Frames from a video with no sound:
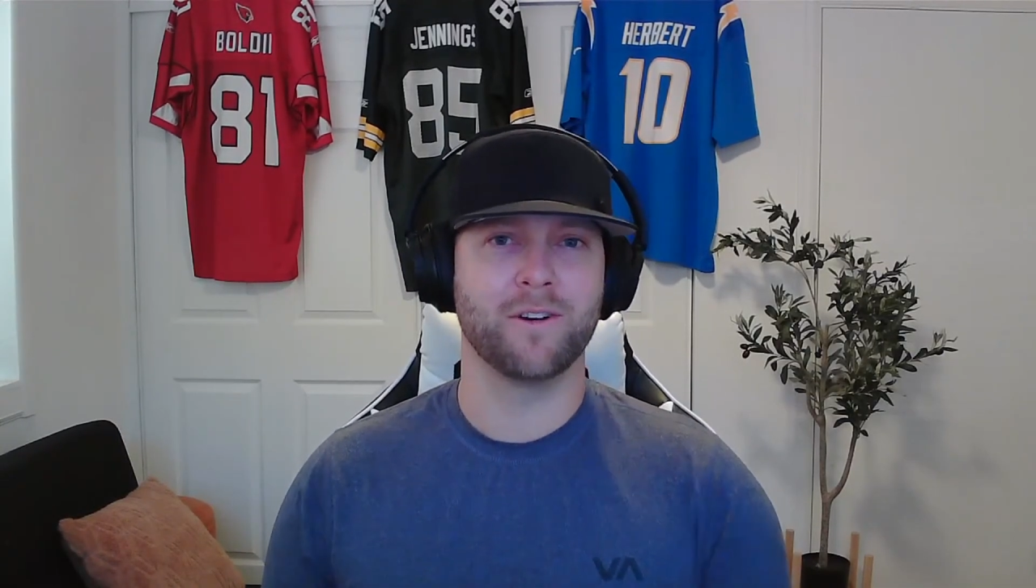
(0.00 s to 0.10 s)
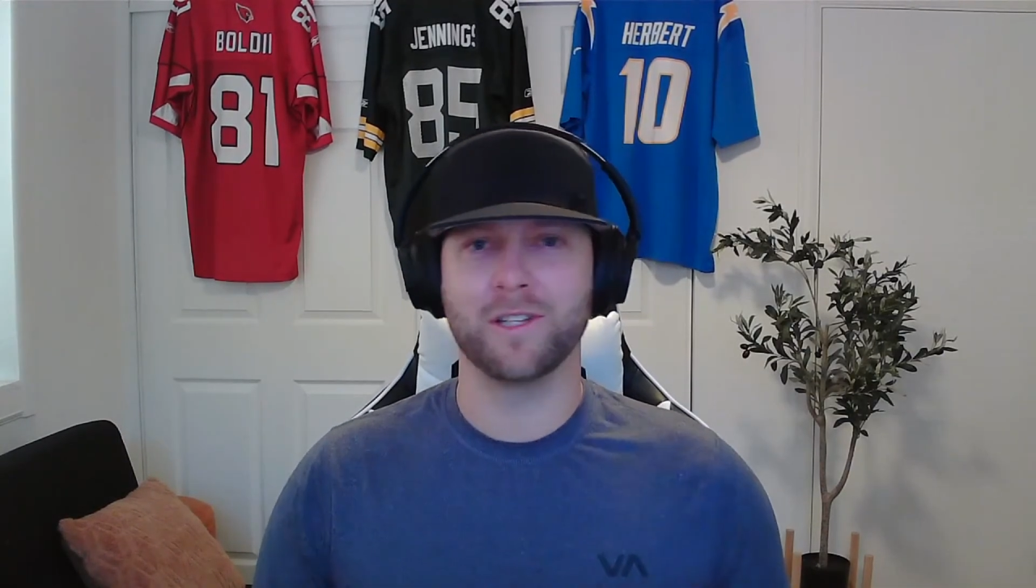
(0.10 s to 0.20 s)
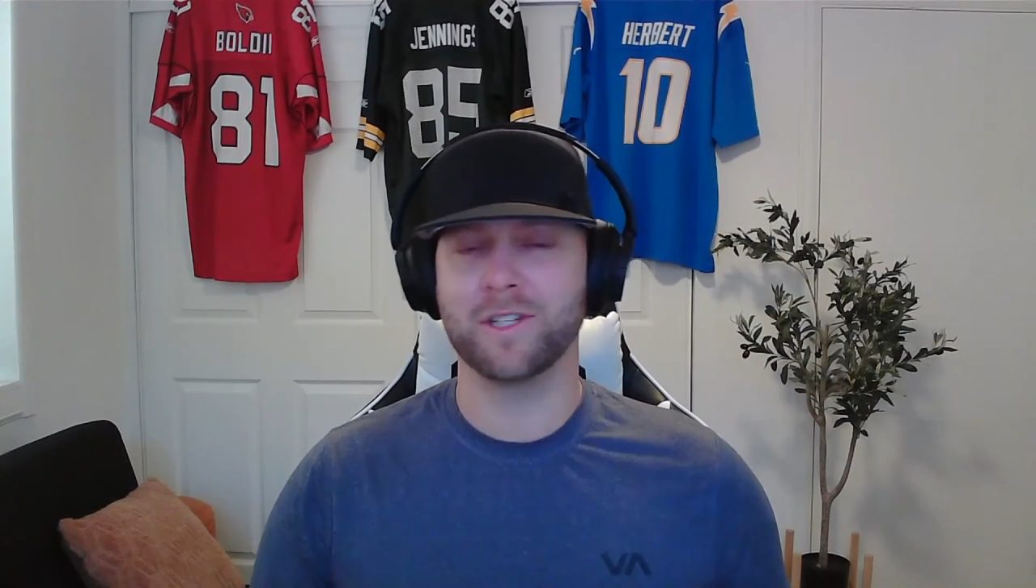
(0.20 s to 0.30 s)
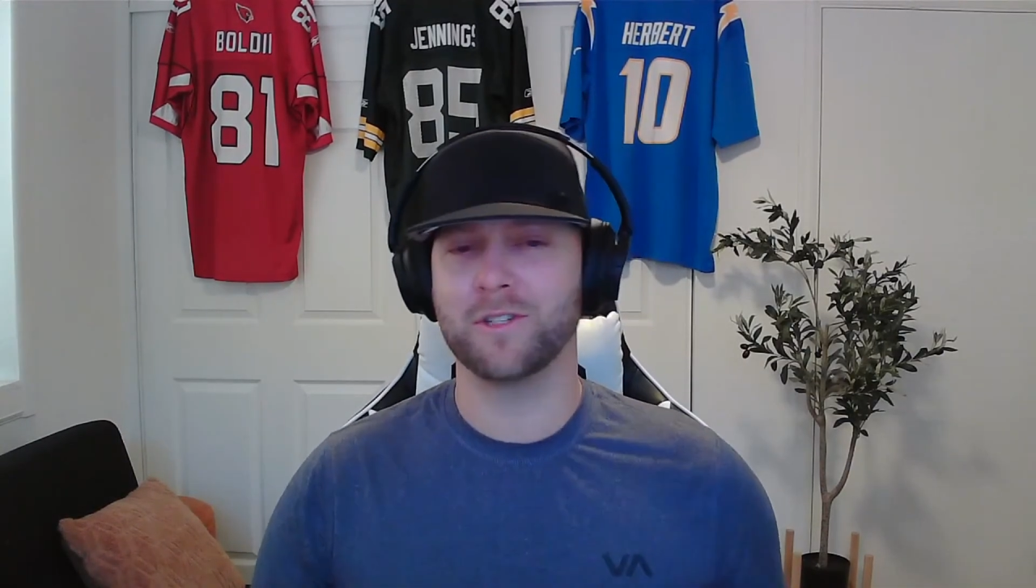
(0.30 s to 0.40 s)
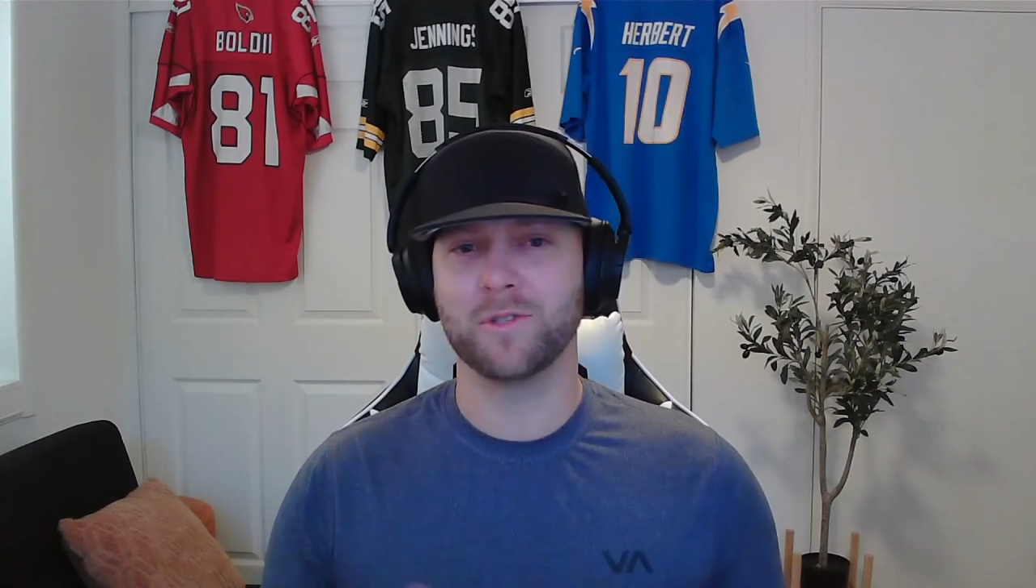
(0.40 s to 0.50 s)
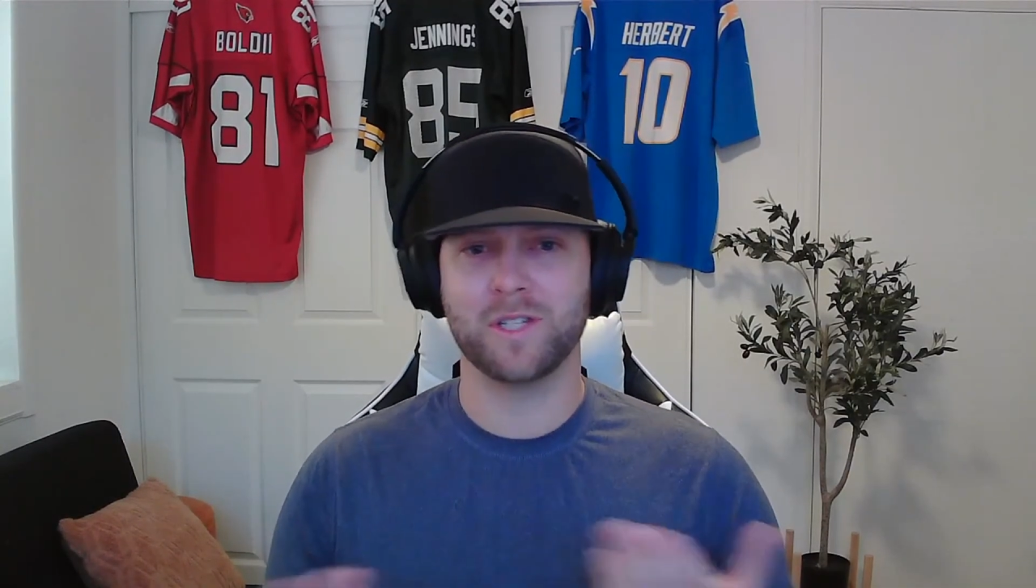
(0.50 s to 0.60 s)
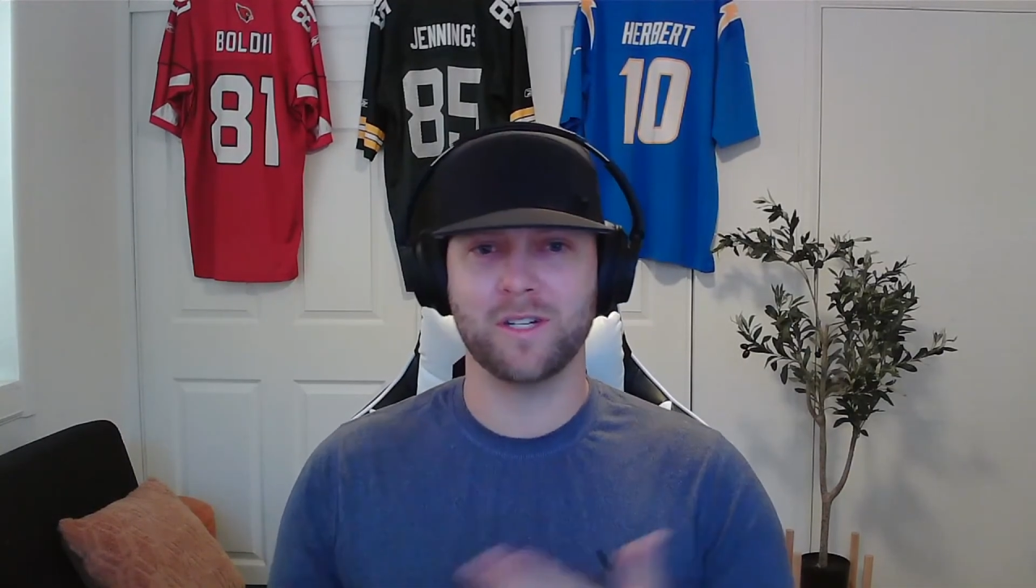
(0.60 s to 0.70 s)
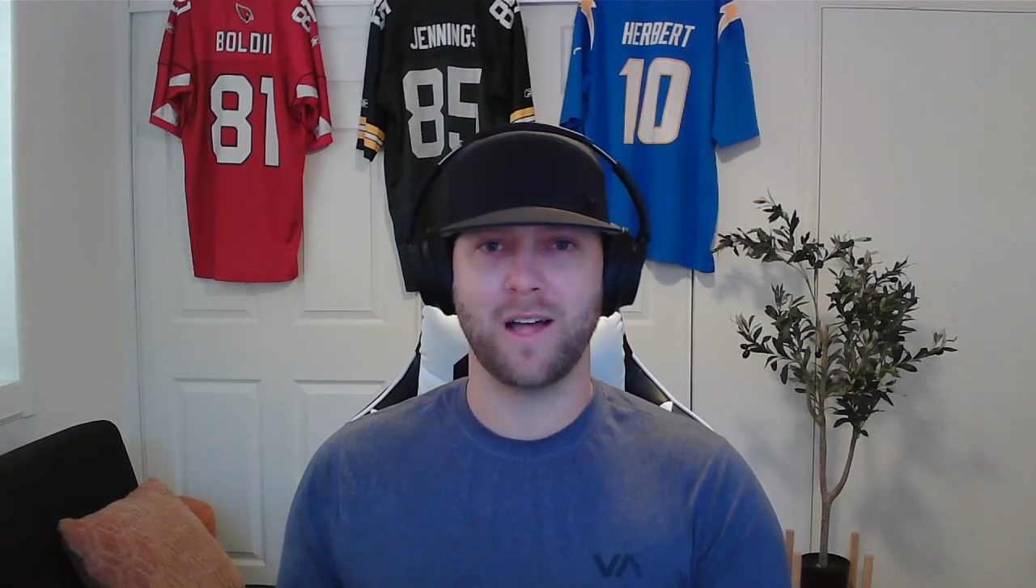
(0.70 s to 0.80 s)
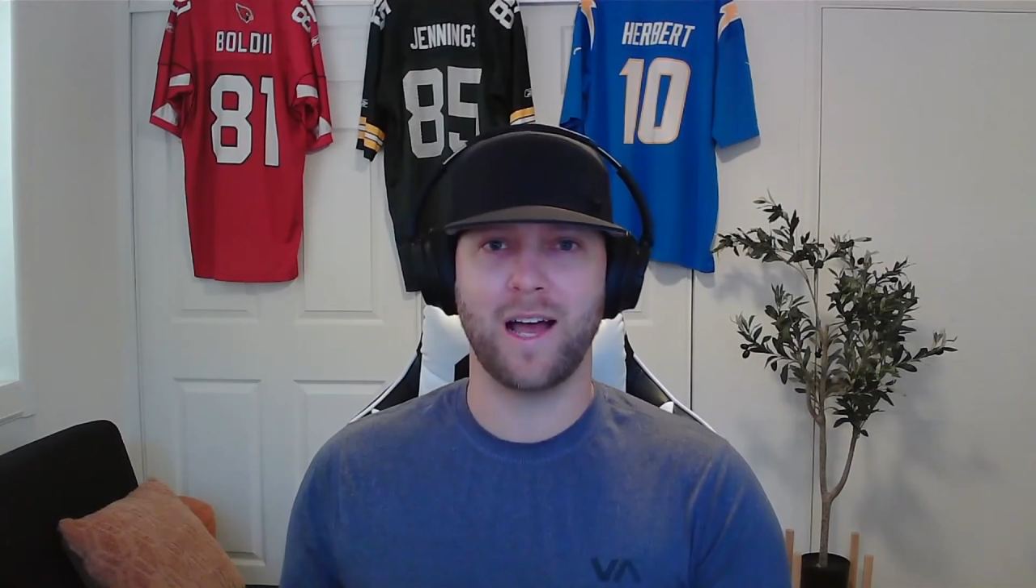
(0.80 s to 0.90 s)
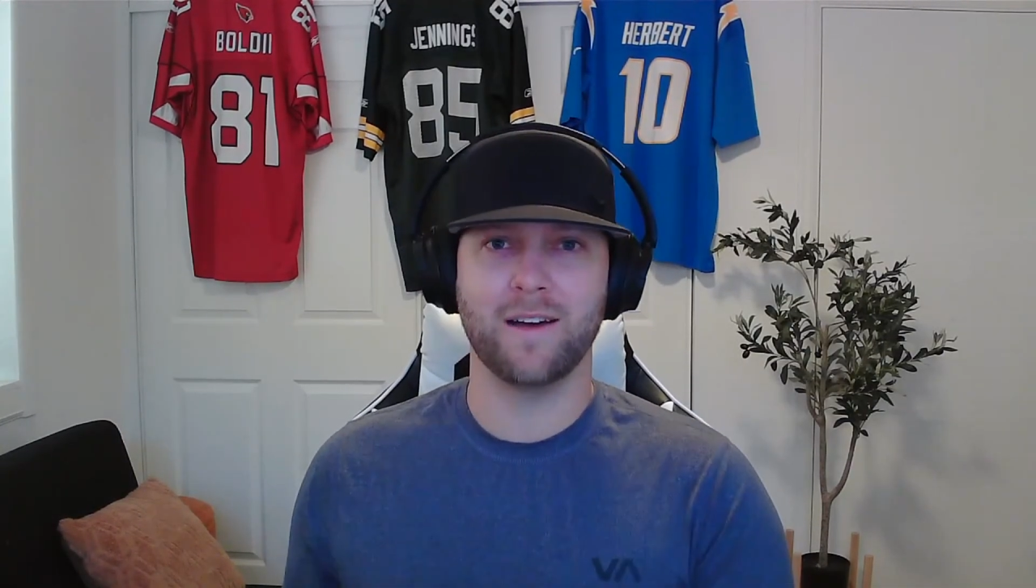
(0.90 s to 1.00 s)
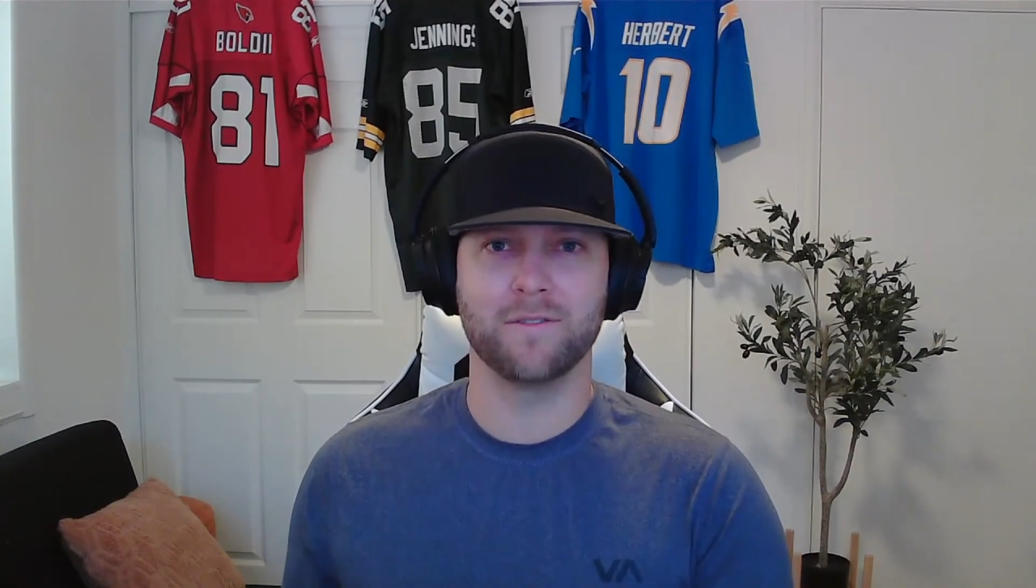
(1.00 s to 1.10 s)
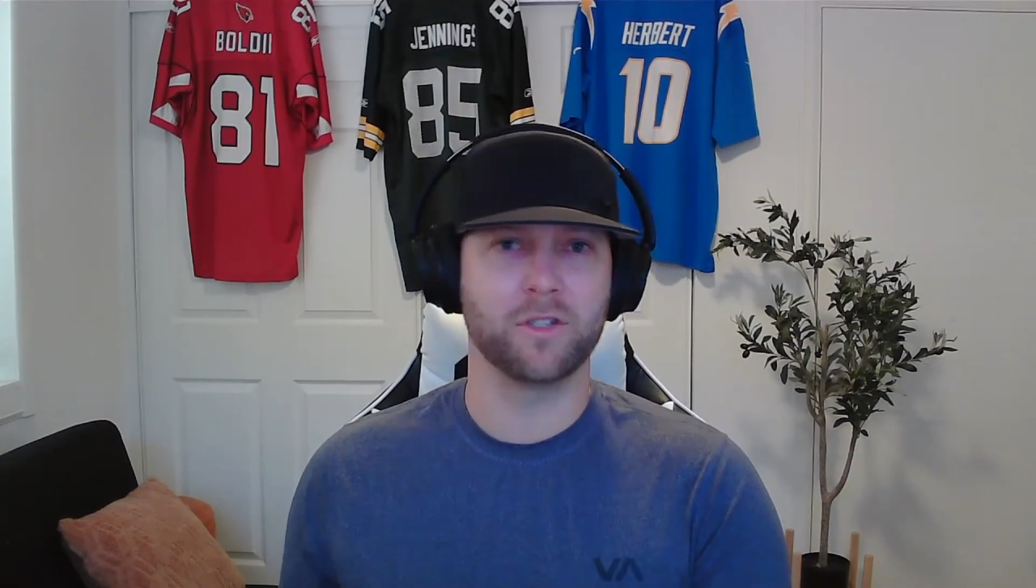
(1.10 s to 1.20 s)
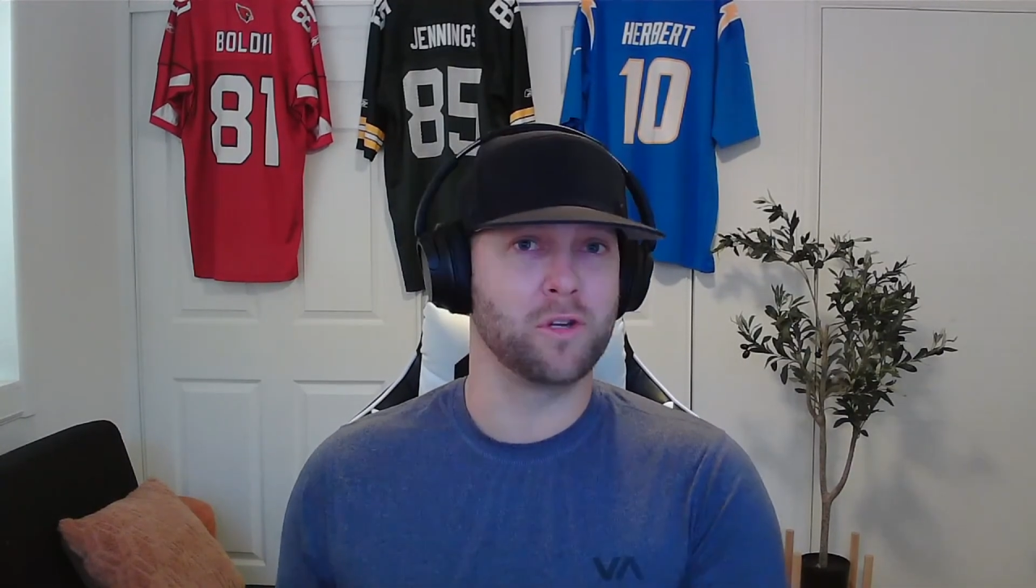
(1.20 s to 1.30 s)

Or at least you still have